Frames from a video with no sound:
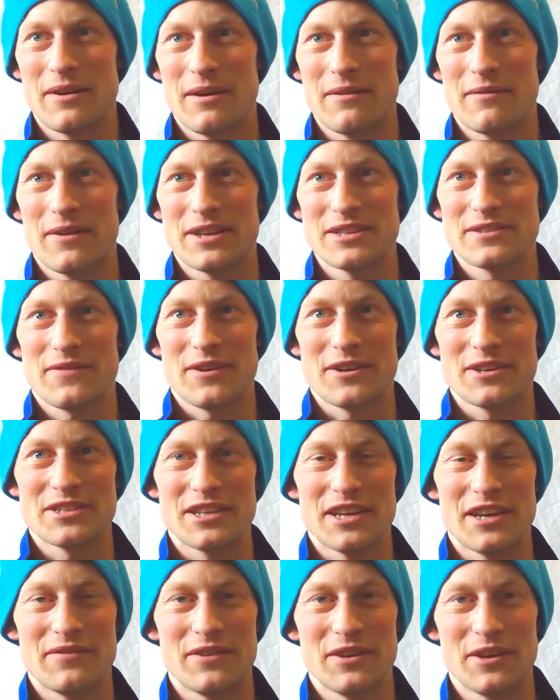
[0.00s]
As far as
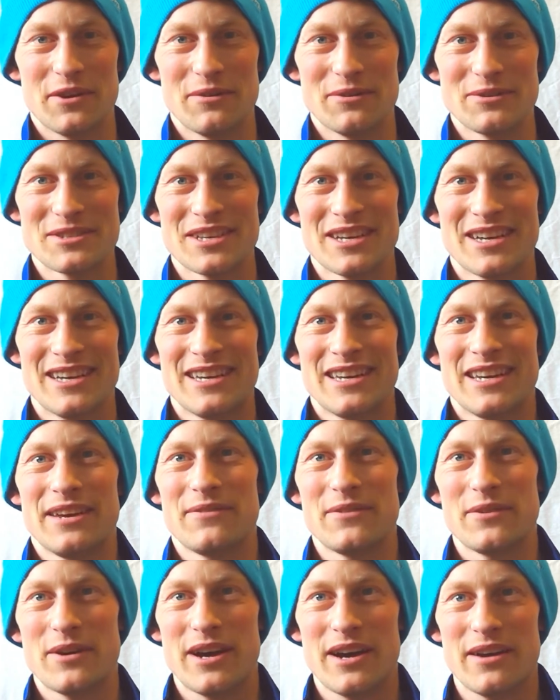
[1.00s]
safety goes, if
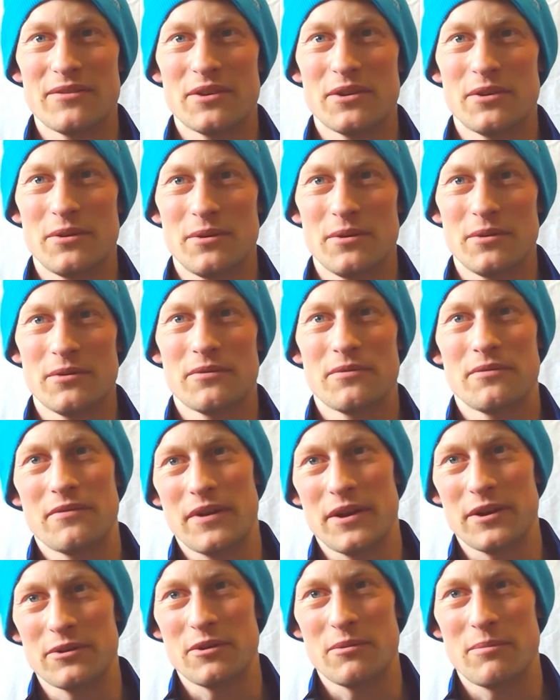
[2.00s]
you have an old
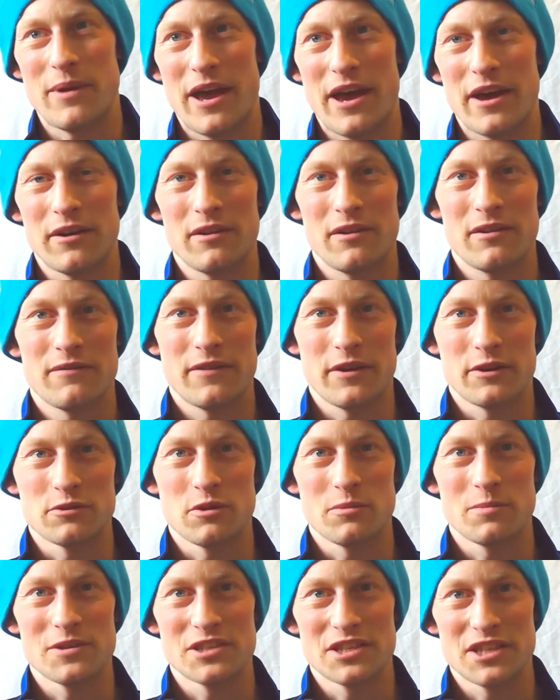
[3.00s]
Federal
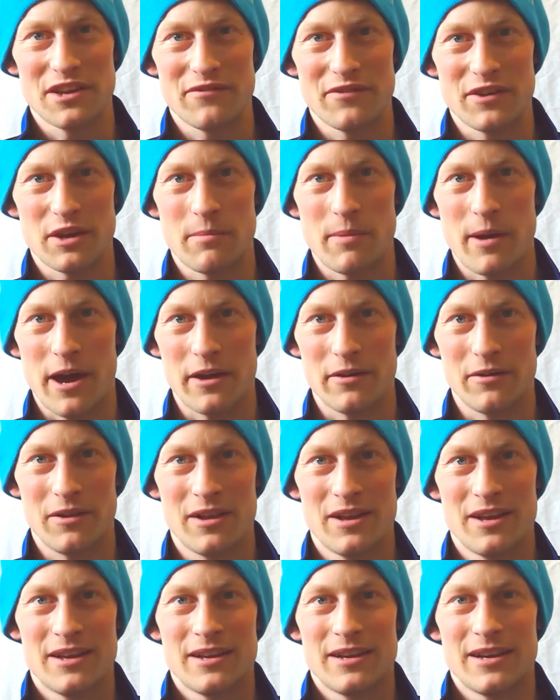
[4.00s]
Pacific panel,
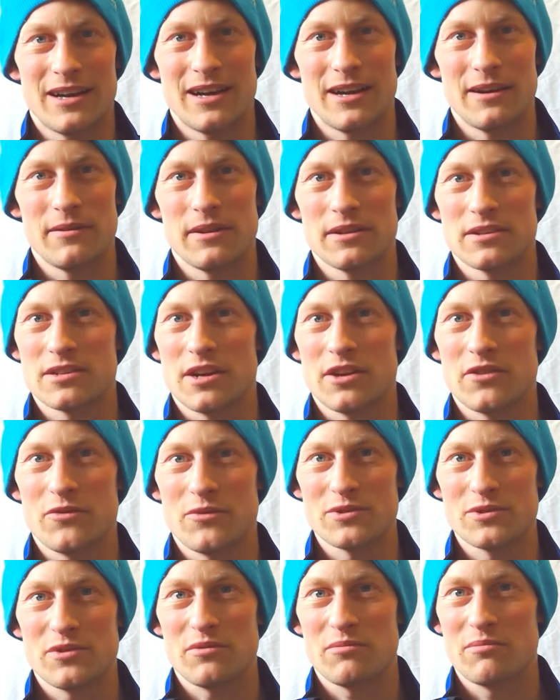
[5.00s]
it's got
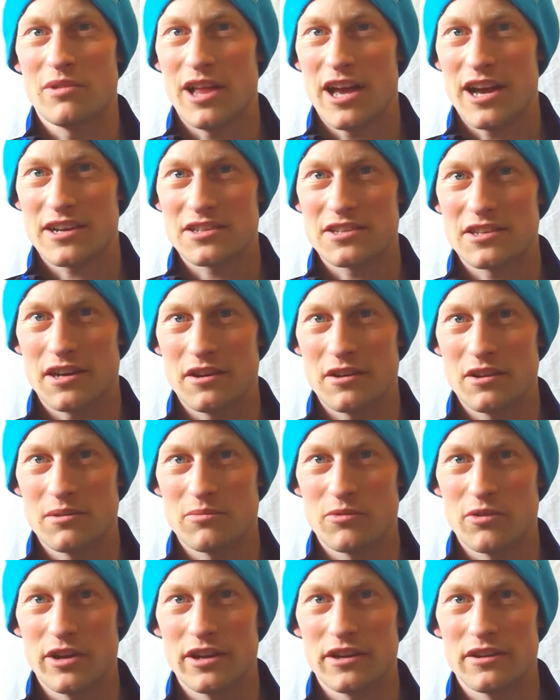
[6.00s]
old black style of
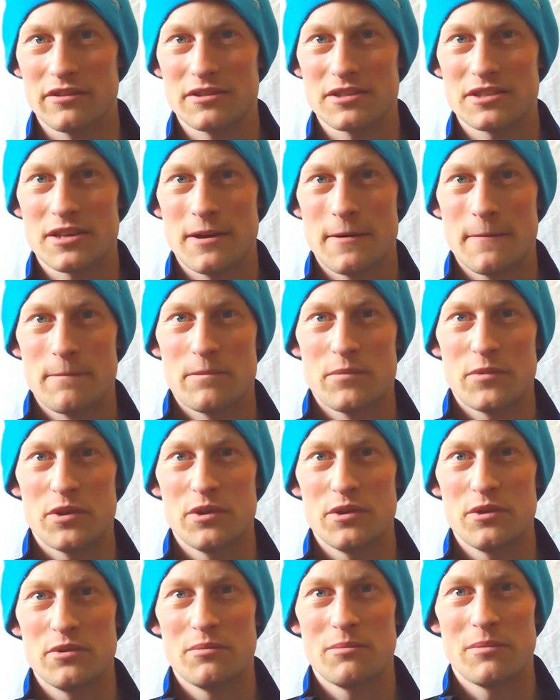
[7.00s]
breakers,
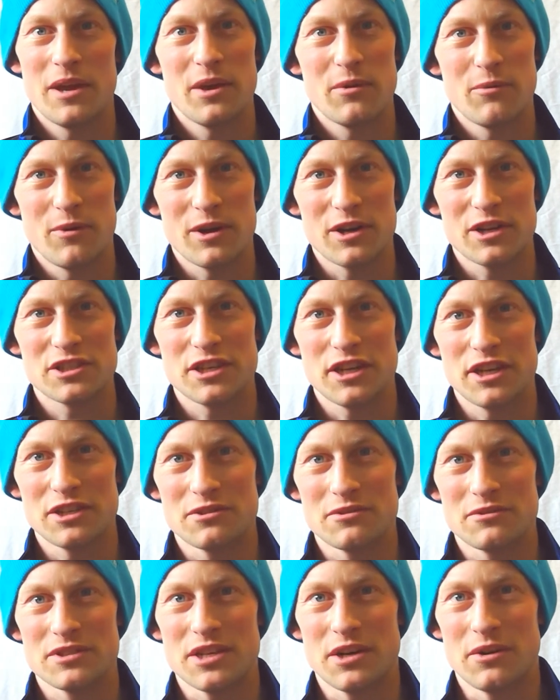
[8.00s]
you may want to change
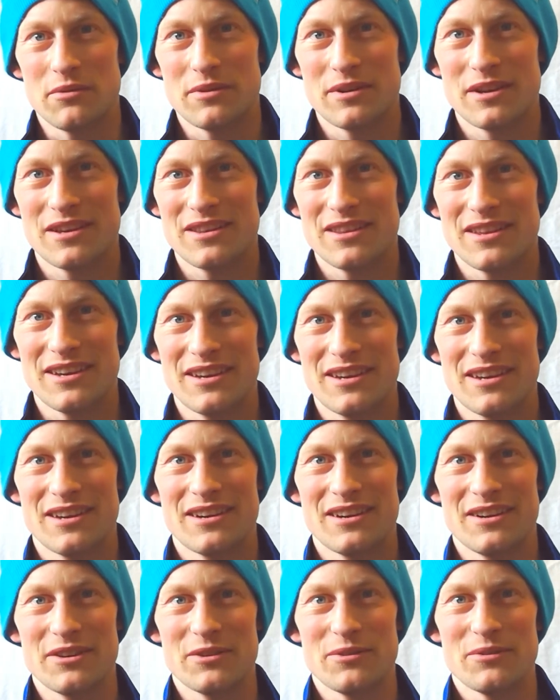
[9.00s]
those out. They
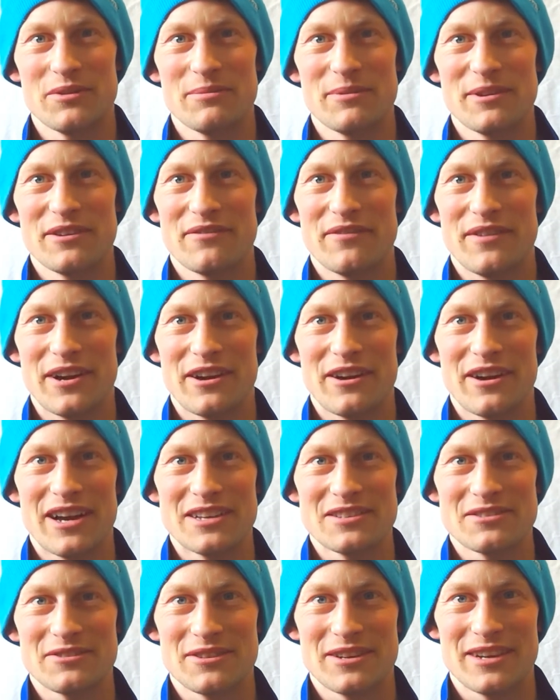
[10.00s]
are known to be a fire
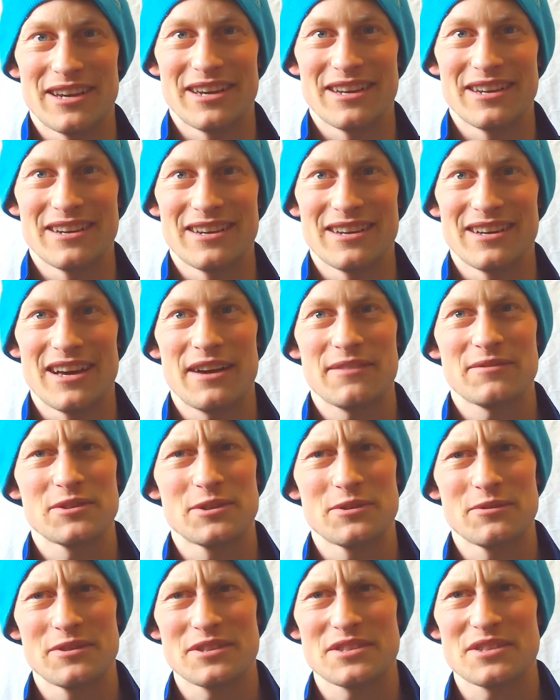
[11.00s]
hazard, and after
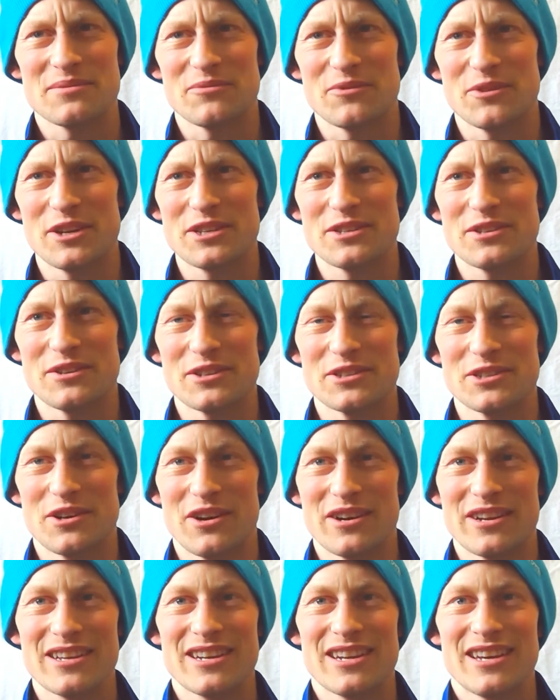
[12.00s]
doing some research
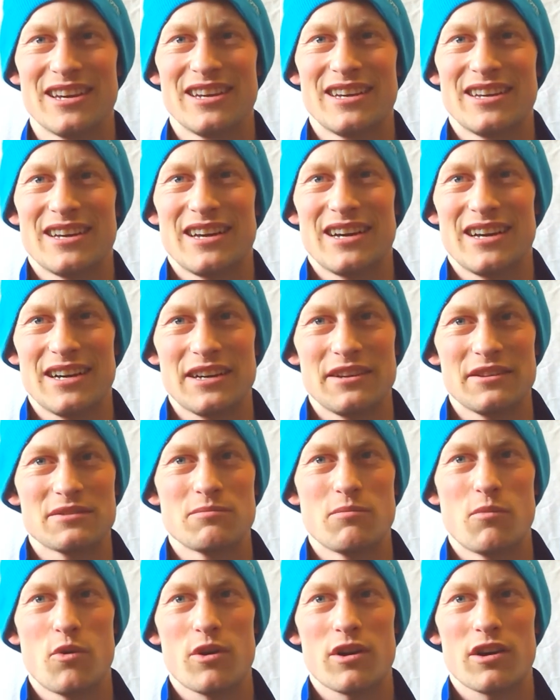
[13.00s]
on it, it's
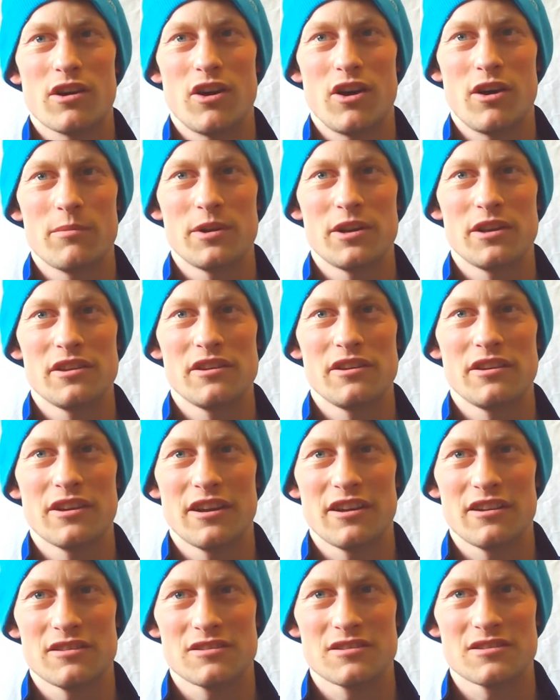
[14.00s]
more common in the
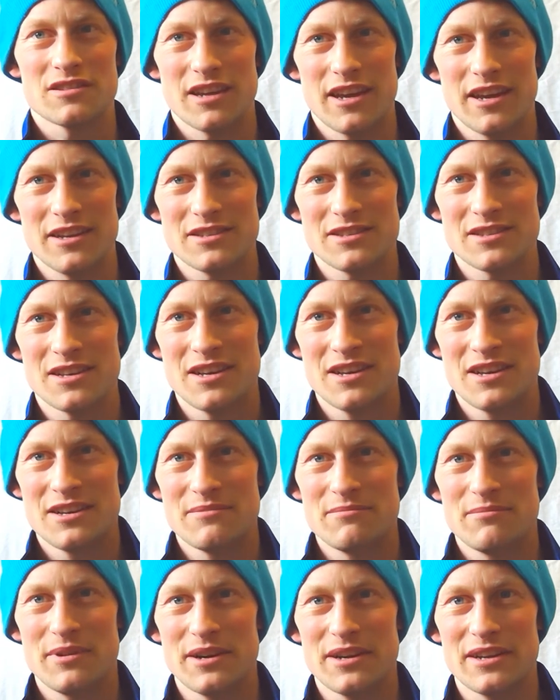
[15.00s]
United States,
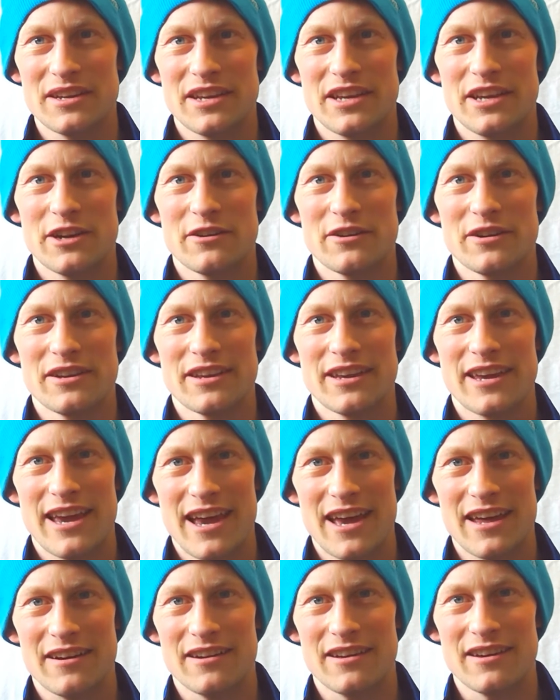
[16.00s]
but here in
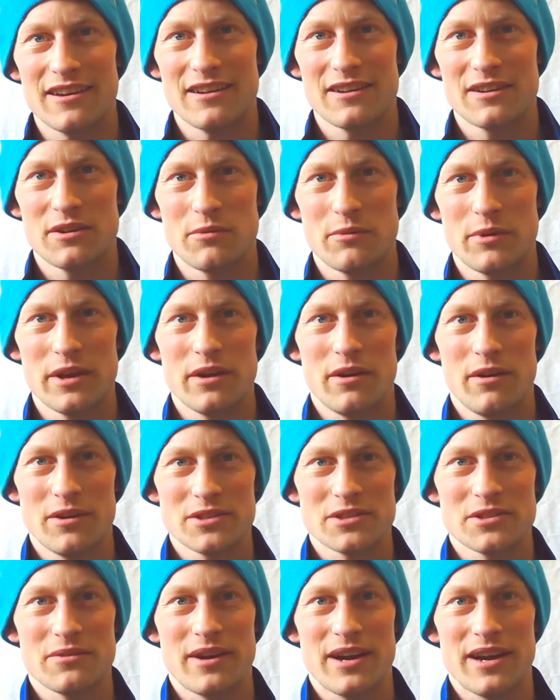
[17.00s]
Canada, we
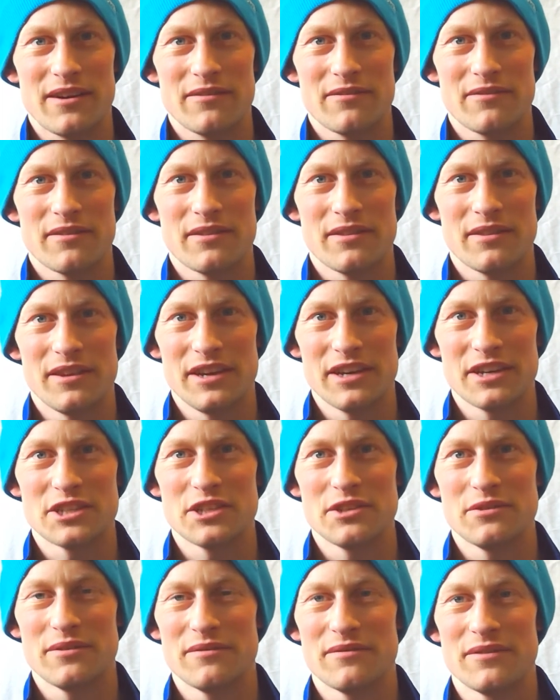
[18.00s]
also have the
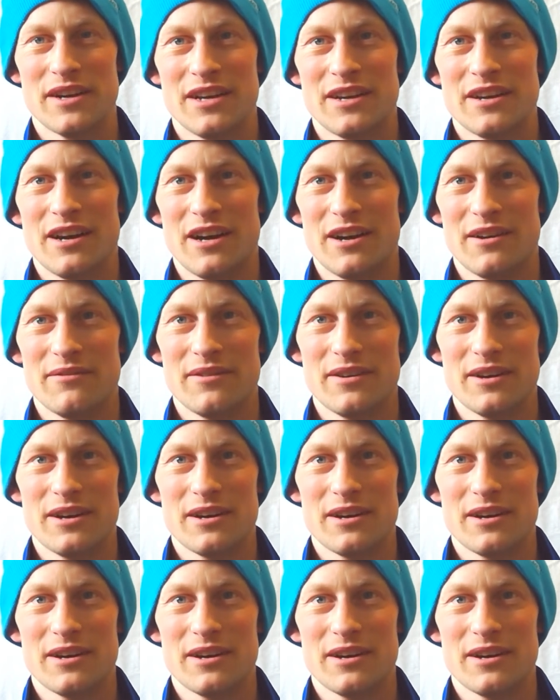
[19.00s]
issue of